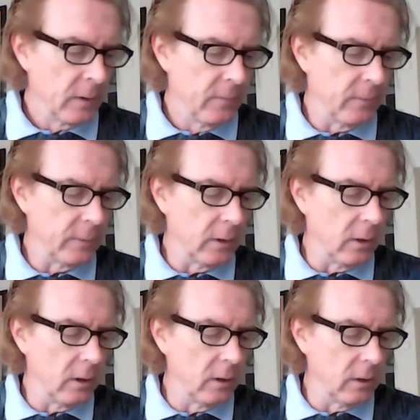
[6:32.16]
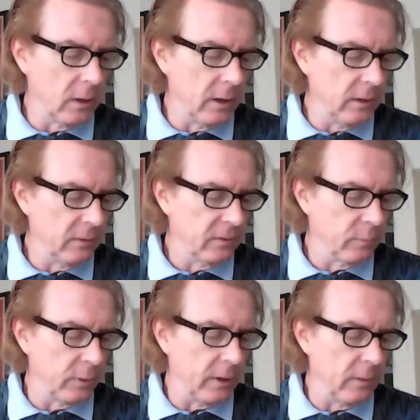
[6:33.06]
From the long line of
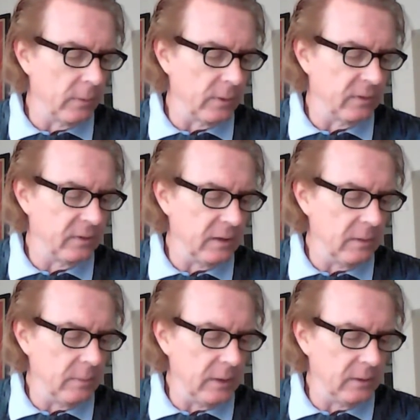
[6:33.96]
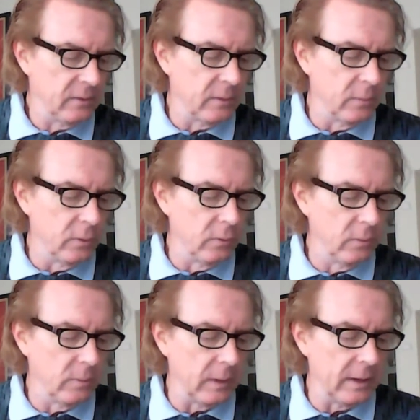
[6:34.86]
spray where the sea meets the
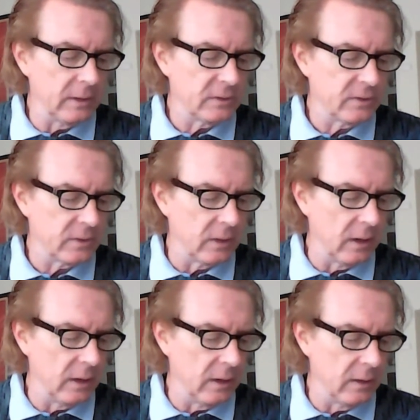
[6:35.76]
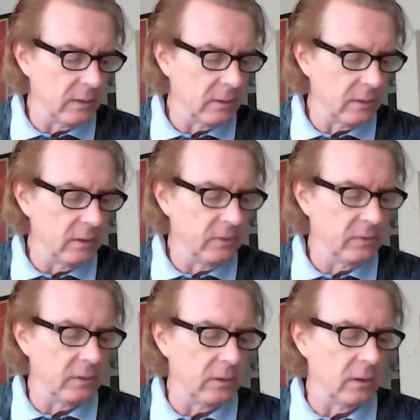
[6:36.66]
moon-blanched land,
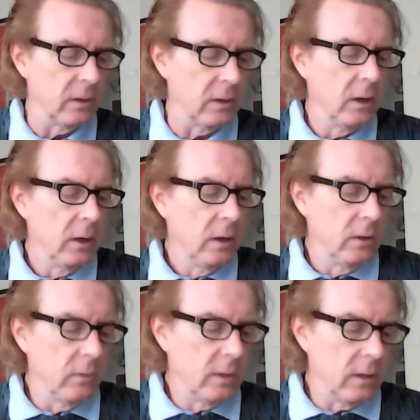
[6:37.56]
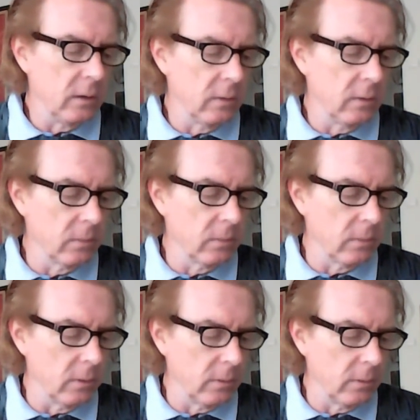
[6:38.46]
listen, you hear
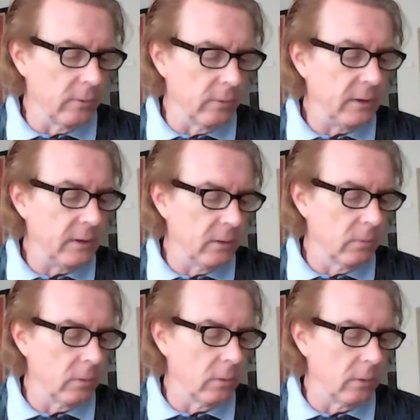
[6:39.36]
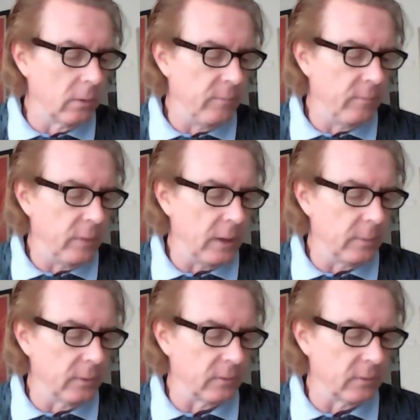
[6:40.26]
the grating roar of
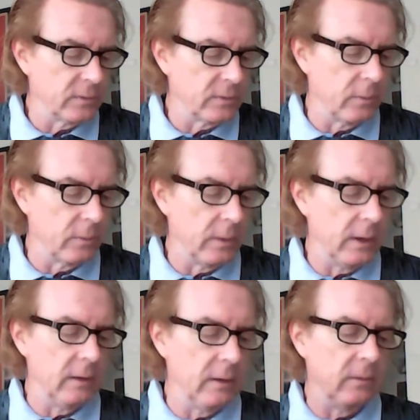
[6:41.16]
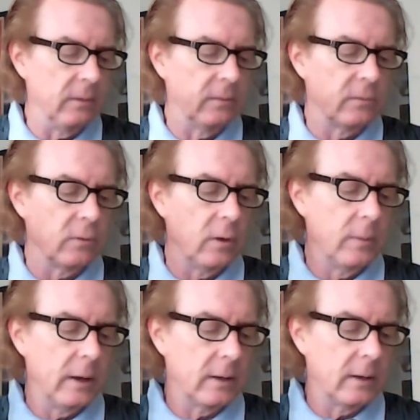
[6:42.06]
pebbles which the waves draw
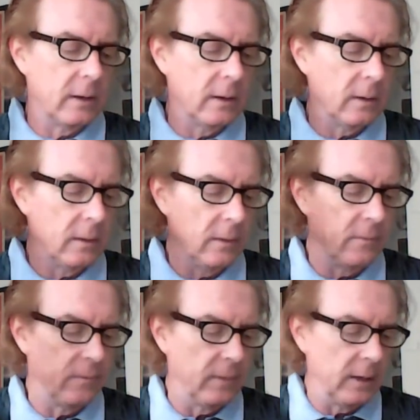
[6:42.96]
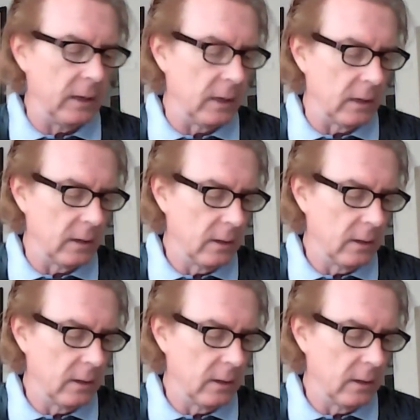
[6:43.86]
back and fling.